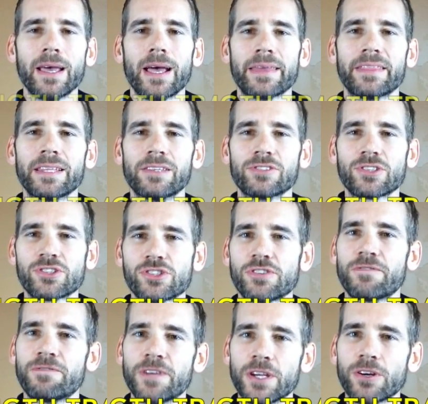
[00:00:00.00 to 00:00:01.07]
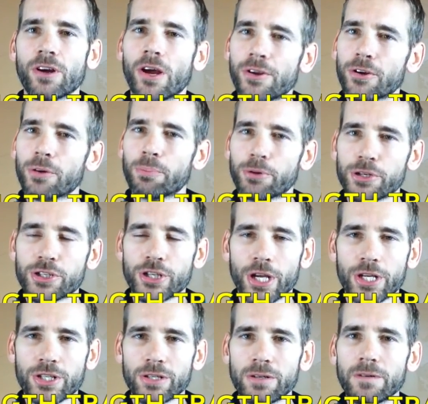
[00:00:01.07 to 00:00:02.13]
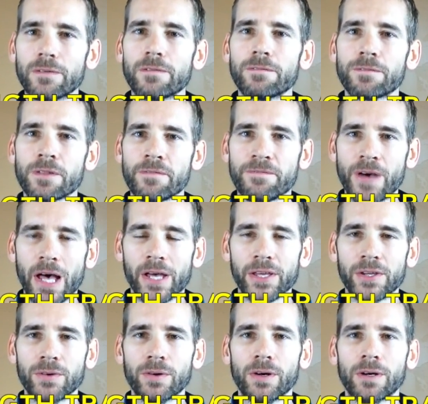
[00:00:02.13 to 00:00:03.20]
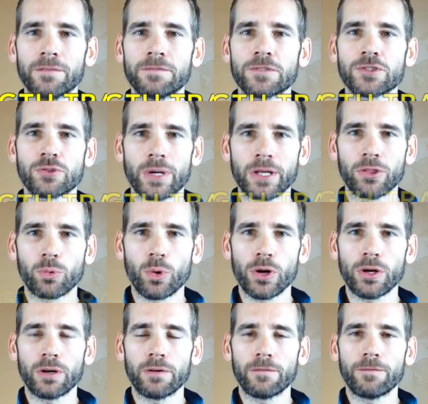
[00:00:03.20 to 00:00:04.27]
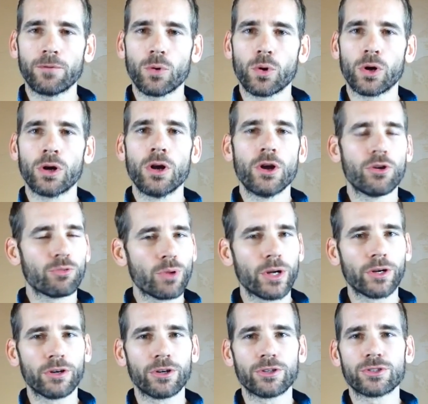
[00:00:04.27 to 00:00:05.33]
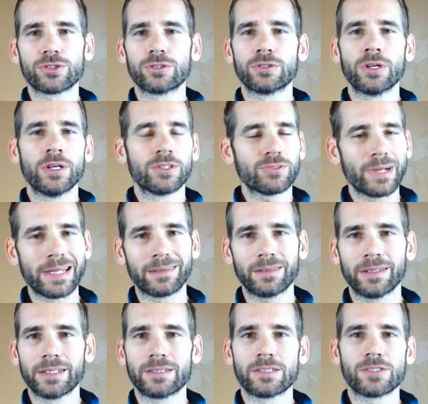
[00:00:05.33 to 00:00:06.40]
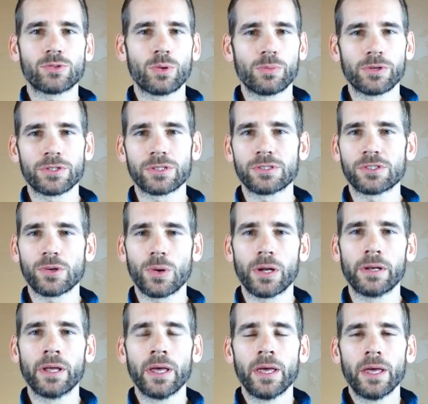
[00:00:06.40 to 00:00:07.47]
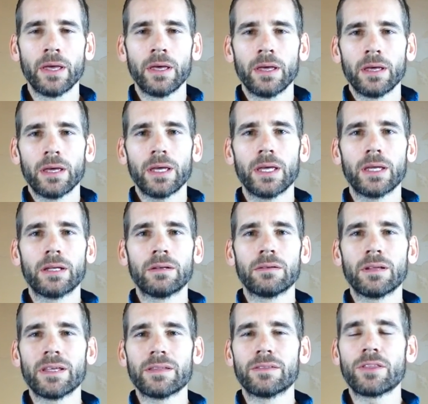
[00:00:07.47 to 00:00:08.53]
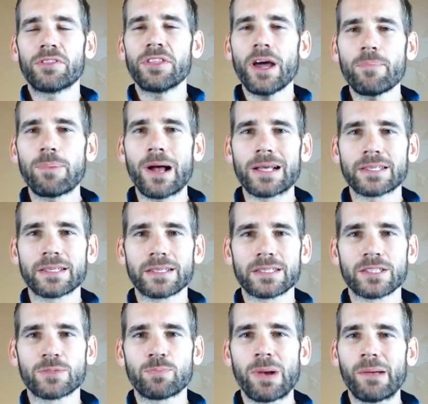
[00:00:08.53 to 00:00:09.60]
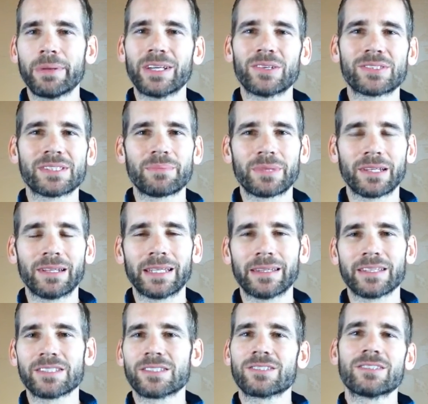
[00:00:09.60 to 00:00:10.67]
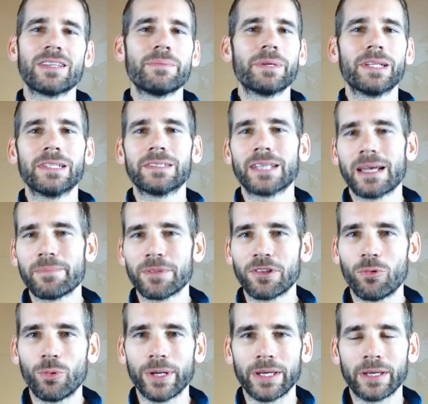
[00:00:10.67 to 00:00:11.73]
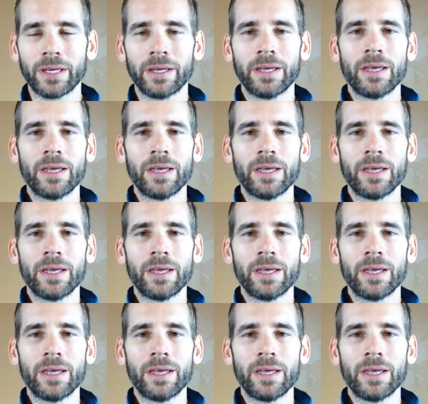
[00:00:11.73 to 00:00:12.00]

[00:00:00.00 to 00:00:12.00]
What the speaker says: I think there's a severe underappreciation for the value of strength work for runners and triathletes and swimmers and so on. And the thought process probably goes something like this. There's limited time in the week.